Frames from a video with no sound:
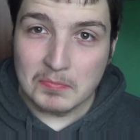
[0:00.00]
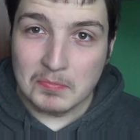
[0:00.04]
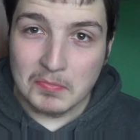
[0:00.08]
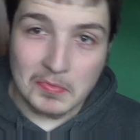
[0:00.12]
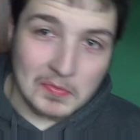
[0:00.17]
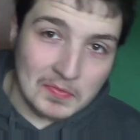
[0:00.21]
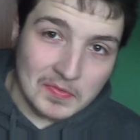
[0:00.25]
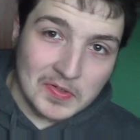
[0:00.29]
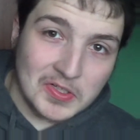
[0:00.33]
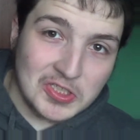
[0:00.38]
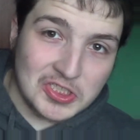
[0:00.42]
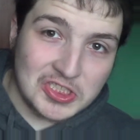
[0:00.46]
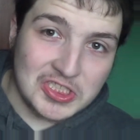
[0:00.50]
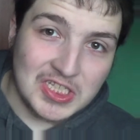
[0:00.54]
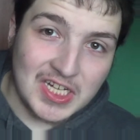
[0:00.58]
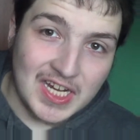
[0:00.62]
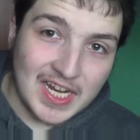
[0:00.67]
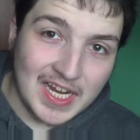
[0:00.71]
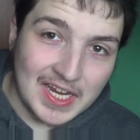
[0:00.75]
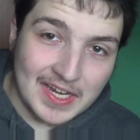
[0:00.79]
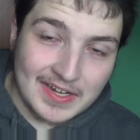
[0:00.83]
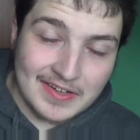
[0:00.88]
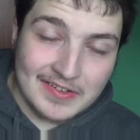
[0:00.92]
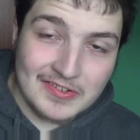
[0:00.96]

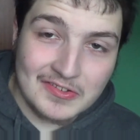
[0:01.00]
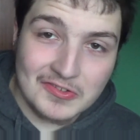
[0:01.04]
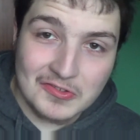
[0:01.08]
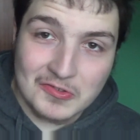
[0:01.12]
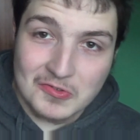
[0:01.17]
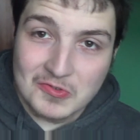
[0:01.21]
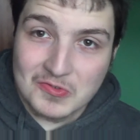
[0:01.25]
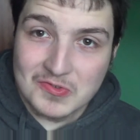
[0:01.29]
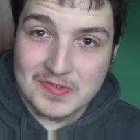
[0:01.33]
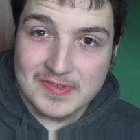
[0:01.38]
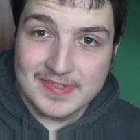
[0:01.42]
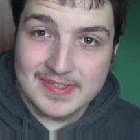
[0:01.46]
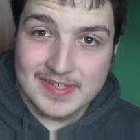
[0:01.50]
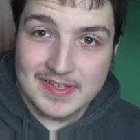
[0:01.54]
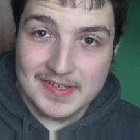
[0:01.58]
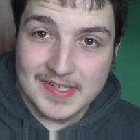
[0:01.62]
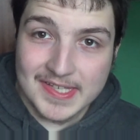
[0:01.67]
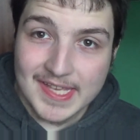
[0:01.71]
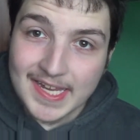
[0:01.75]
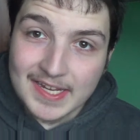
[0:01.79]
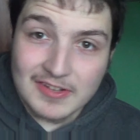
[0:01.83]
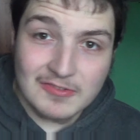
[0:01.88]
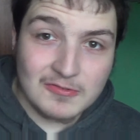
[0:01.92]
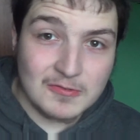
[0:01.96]
Marussia and also
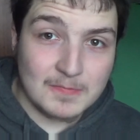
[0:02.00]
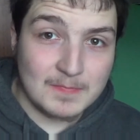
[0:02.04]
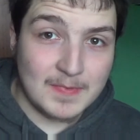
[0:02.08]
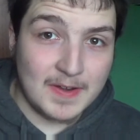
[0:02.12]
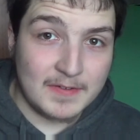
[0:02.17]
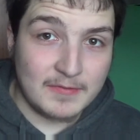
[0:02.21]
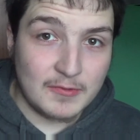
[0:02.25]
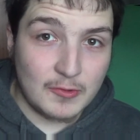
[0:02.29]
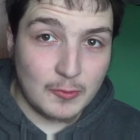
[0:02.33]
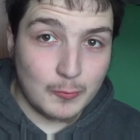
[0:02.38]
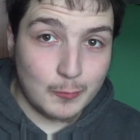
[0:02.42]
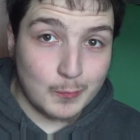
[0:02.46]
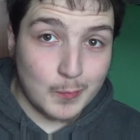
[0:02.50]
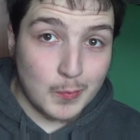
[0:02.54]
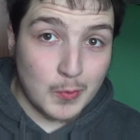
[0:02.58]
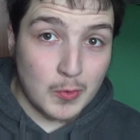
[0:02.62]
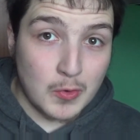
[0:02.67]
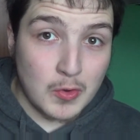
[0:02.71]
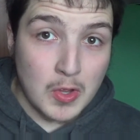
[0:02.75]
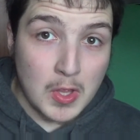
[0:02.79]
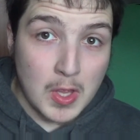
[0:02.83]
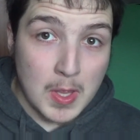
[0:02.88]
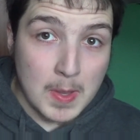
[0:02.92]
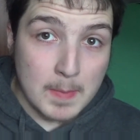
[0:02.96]
Caterham left the
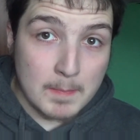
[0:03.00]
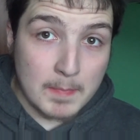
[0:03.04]
sport,